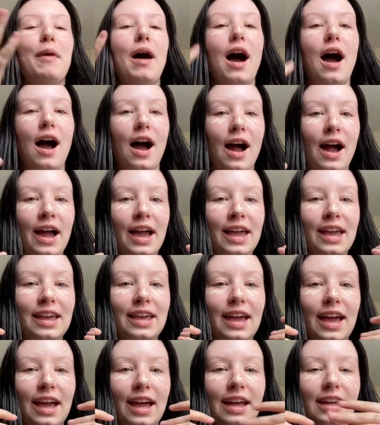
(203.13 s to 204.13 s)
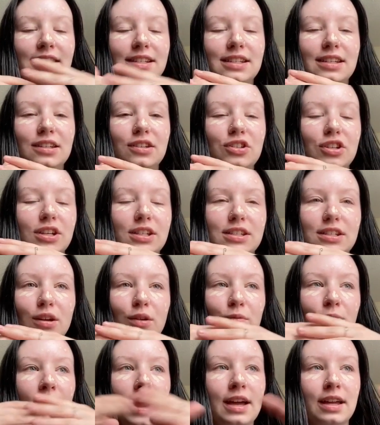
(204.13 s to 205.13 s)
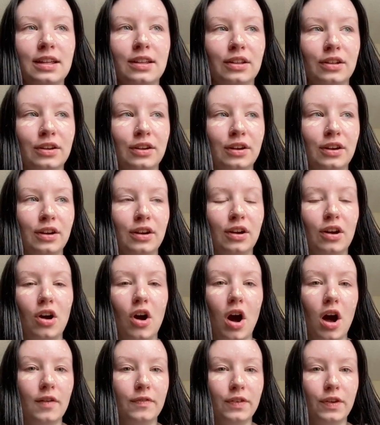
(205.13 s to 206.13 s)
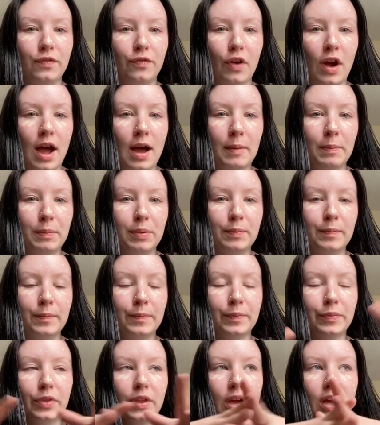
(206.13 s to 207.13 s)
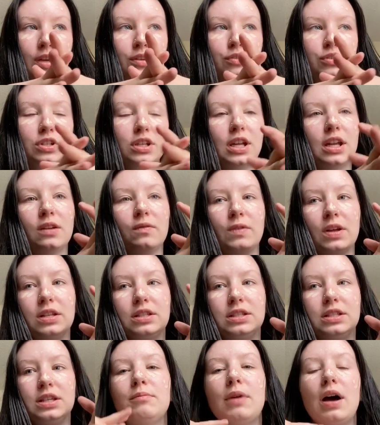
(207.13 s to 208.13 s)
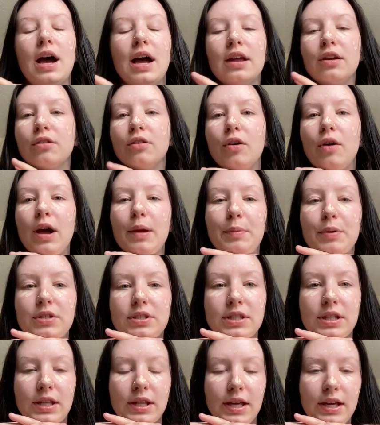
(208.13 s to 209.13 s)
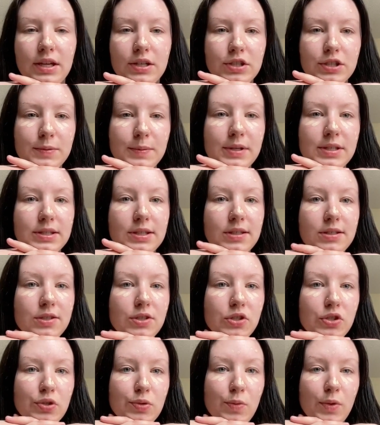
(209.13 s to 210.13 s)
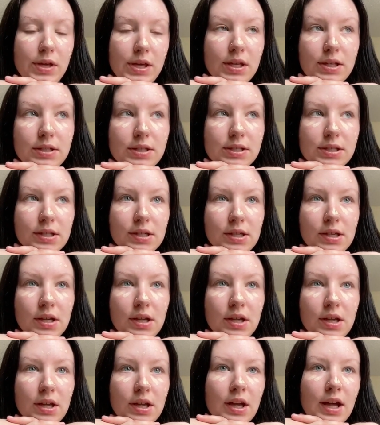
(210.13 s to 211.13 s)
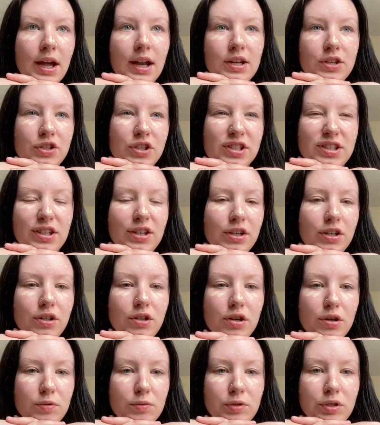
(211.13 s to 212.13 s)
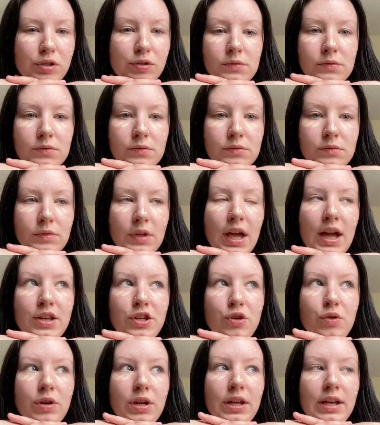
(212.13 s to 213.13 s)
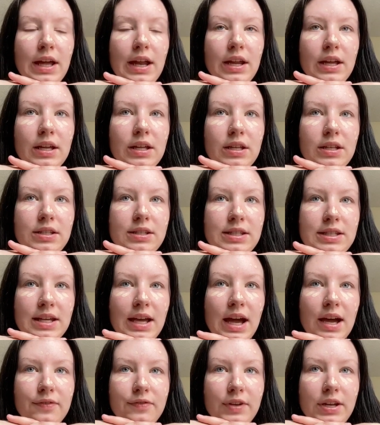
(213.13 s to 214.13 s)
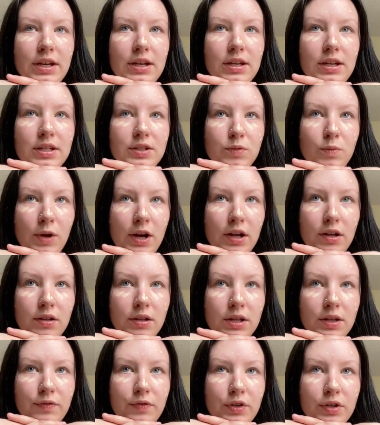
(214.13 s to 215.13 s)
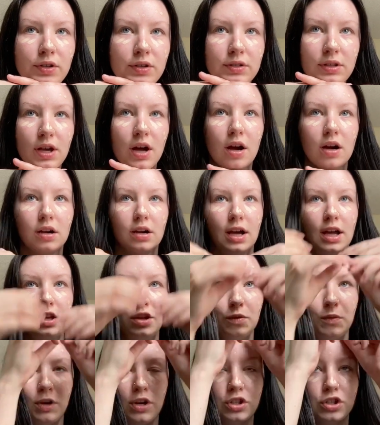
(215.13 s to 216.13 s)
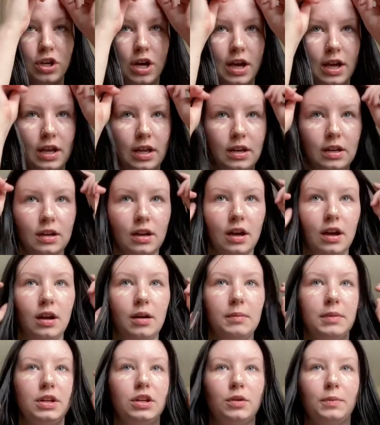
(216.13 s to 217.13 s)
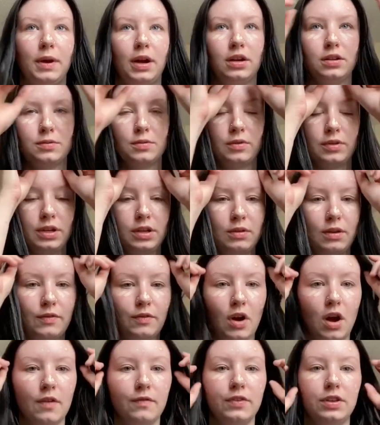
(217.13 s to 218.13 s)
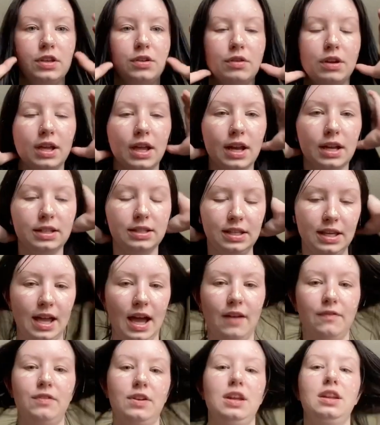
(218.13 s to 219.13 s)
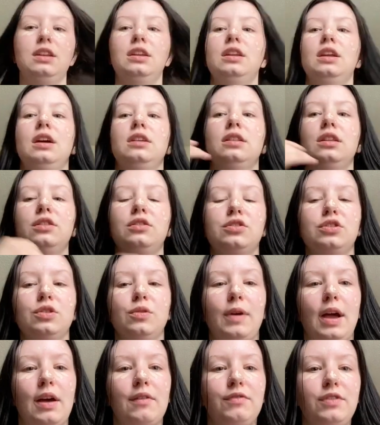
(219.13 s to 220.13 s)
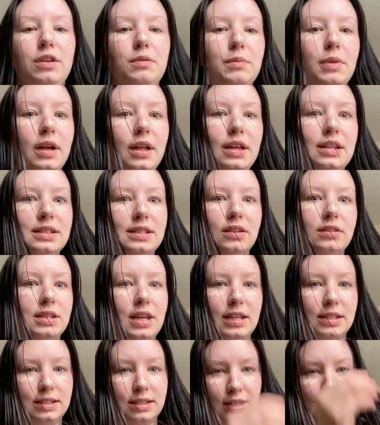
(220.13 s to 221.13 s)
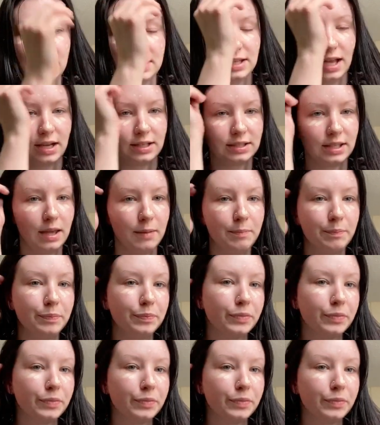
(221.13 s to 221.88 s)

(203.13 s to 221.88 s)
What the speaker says: I get just a regular coffee frap. I usually get a venti. I don't know, I personally like it just because it's sweet, and it's just a good go-to. And you can get it decaffeinated as well if you're young and you want to try it, and your parents won't let you have coffee. You can get it decaffeinated, and then there's no caffeine, but it still tastes the exact same.